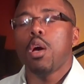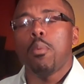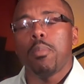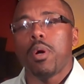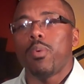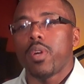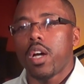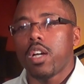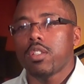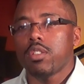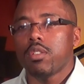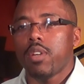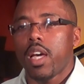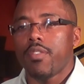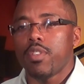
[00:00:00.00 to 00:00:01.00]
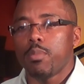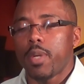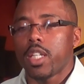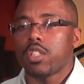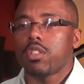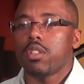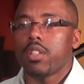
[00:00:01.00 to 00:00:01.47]
But we also have to
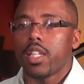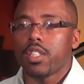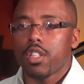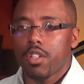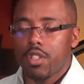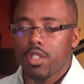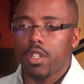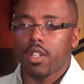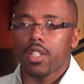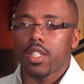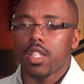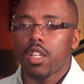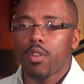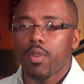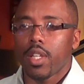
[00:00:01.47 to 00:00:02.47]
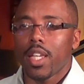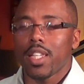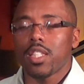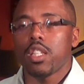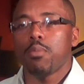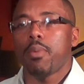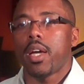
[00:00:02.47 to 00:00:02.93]
make sure that churches are considering that
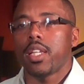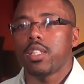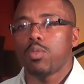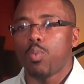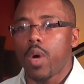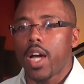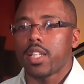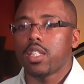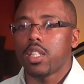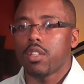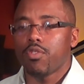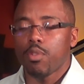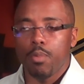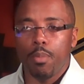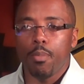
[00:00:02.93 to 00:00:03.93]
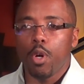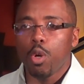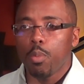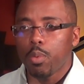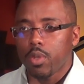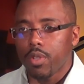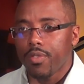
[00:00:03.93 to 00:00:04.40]
somebody's watching from a
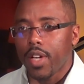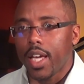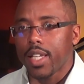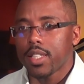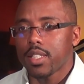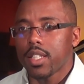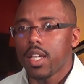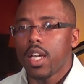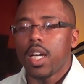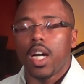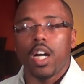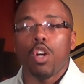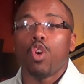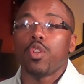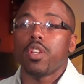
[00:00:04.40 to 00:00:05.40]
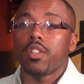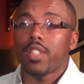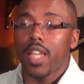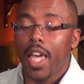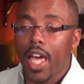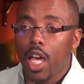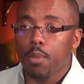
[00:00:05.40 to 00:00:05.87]
mobile device or their
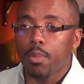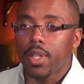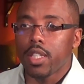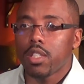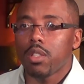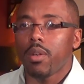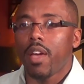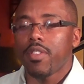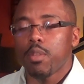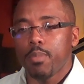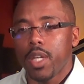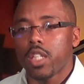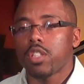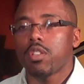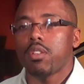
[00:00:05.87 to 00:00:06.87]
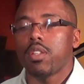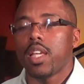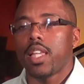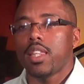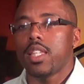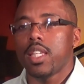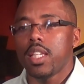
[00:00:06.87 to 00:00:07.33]
tablet. So we have to make sure
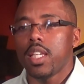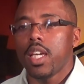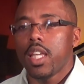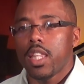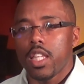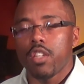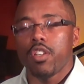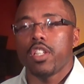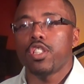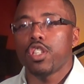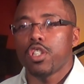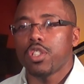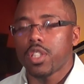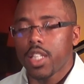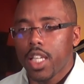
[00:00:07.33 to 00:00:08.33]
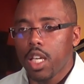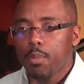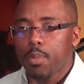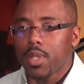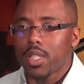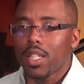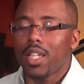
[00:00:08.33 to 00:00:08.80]
that the Internet Church
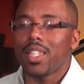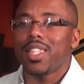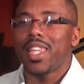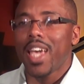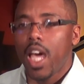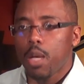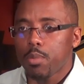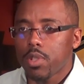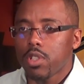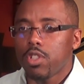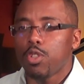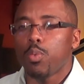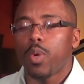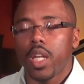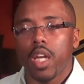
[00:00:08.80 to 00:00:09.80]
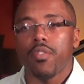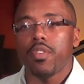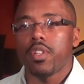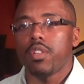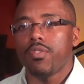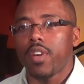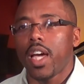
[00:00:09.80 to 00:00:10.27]
Campus adapts to whatever
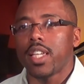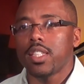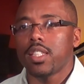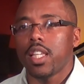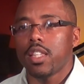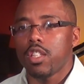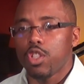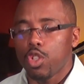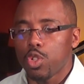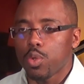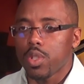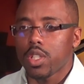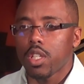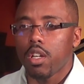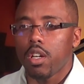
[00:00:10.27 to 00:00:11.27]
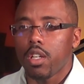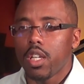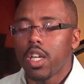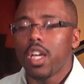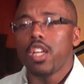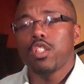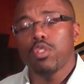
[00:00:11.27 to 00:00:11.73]
device that the user is on.
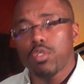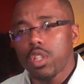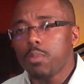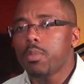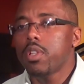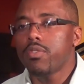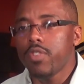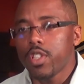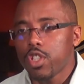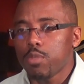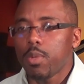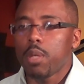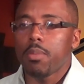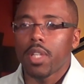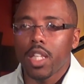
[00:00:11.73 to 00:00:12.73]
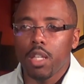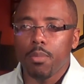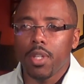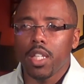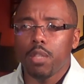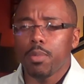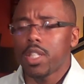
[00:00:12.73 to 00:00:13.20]
So some of the features may be
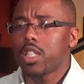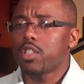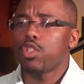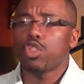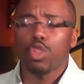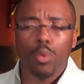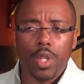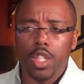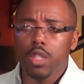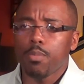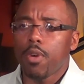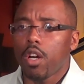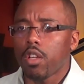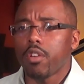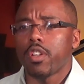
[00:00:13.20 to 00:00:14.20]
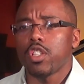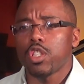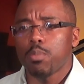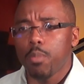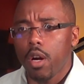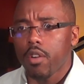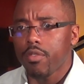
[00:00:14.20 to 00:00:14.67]
limited because the screen's smaller on a
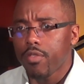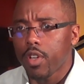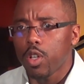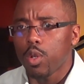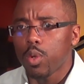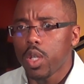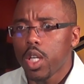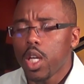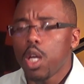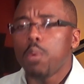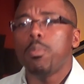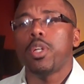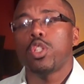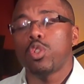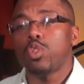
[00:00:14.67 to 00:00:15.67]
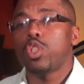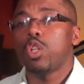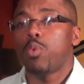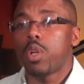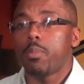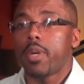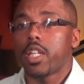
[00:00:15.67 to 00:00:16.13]
smartphone, but you
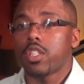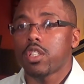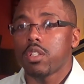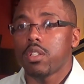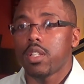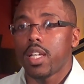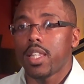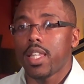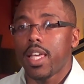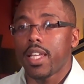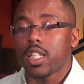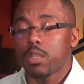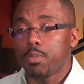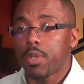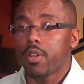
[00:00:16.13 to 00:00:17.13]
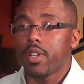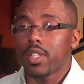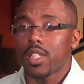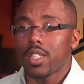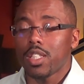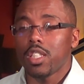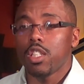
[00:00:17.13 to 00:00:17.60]
still want to make sure that that
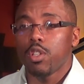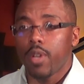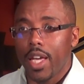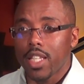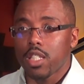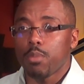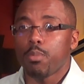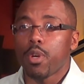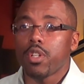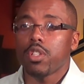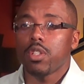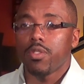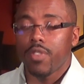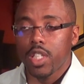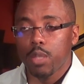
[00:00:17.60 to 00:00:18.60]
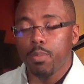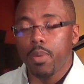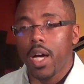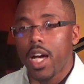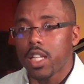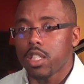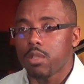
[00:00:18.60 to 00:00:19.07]
experience is still as immersive as
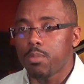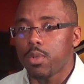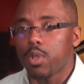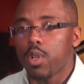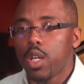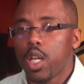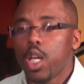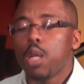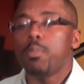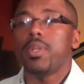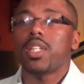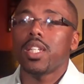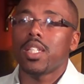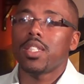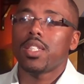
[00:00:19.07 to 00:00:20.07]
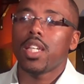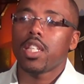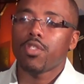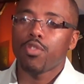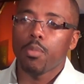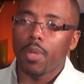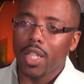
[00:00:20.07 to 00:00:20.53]
possible. Because yes,
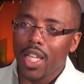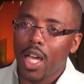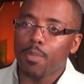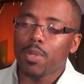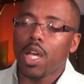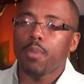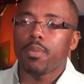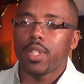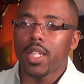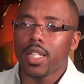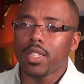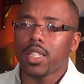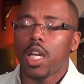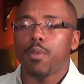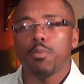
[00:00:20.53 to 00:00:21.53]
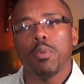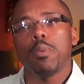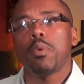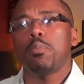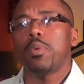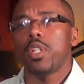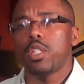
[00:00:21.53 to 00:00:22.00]
from a laptop and desktop, you may be
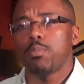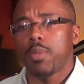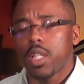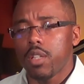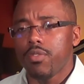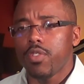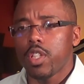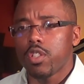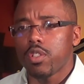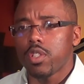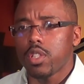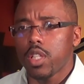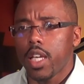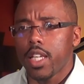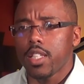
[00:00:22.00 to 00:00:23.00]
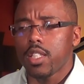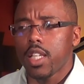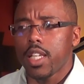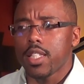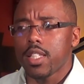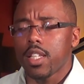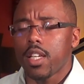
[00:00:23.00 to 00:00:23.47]
able to put as many features
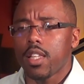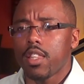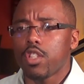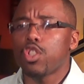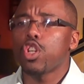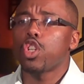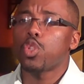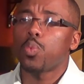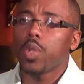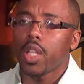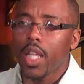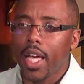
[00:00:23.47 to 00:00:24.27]
as the church would